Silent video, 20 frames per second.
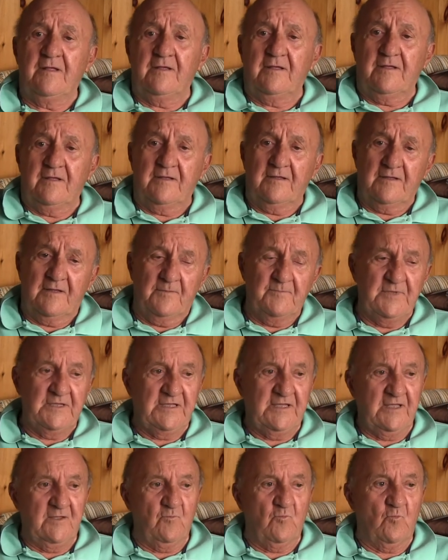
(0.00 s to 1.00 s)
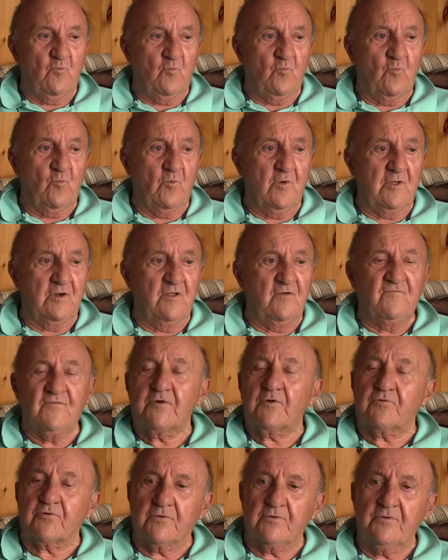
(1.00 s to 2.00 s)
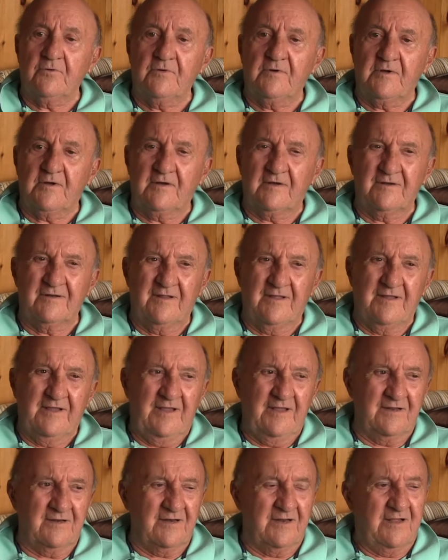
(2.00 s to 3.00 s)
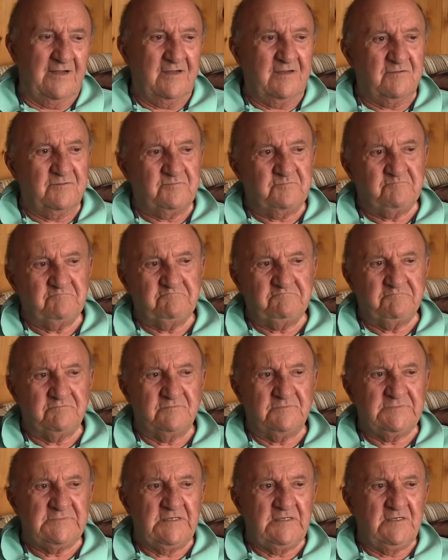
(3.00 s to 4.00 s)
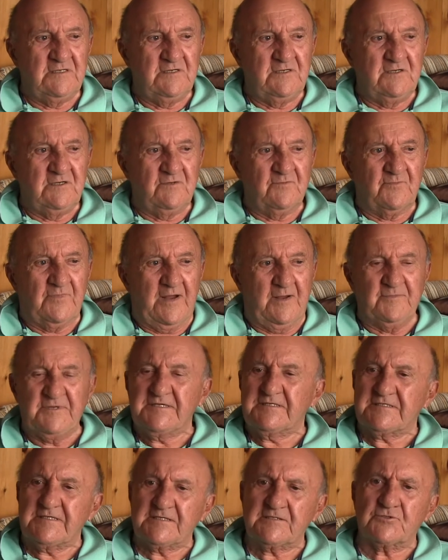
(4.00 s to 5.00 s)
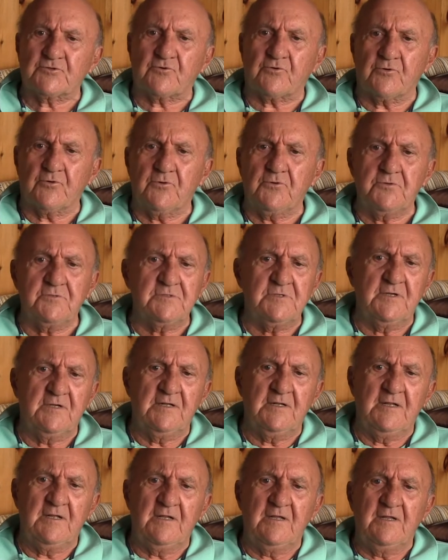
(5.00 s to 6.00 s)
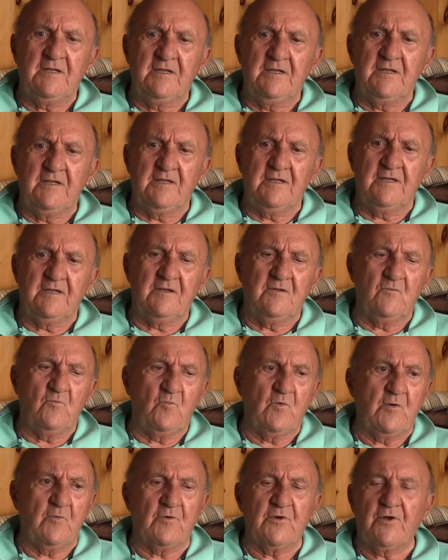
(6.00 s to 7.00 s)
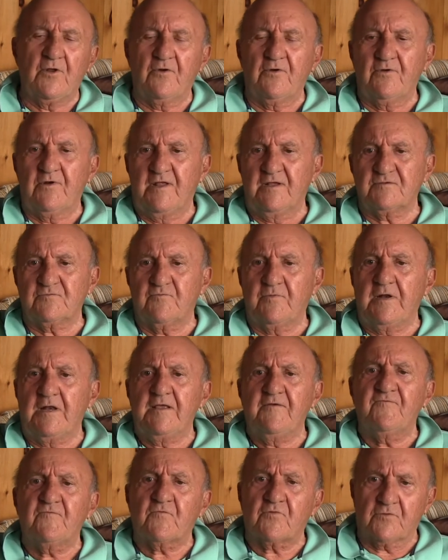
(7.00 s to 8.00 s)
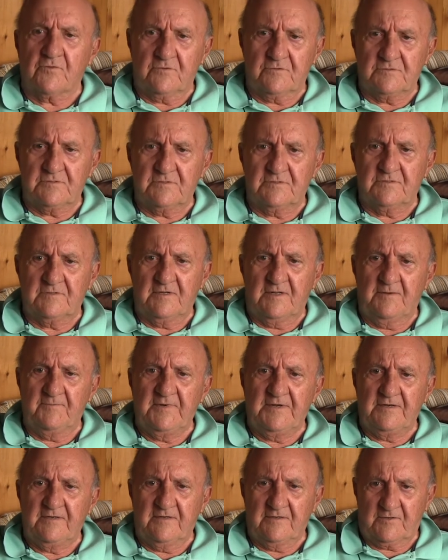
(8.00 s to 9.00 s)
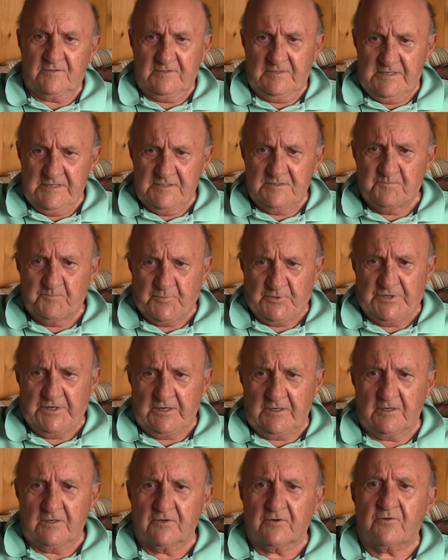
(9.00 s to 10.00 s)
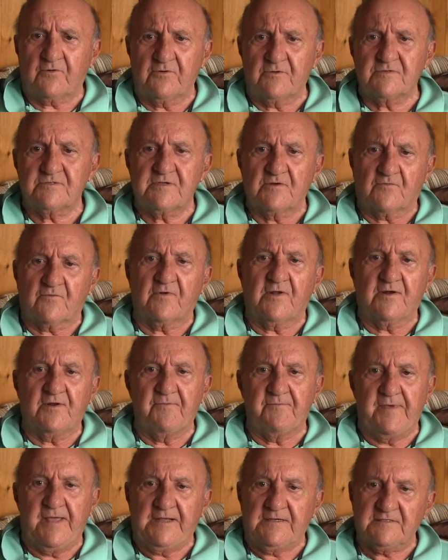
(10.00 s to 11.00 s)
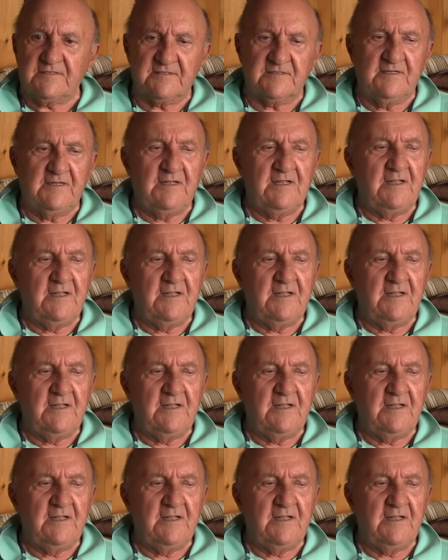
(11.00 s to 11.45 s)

Uh, I became one of a crew, and they had like probably six crews, and we were known as relief crews. I mean, the, these particular crews that were on the base.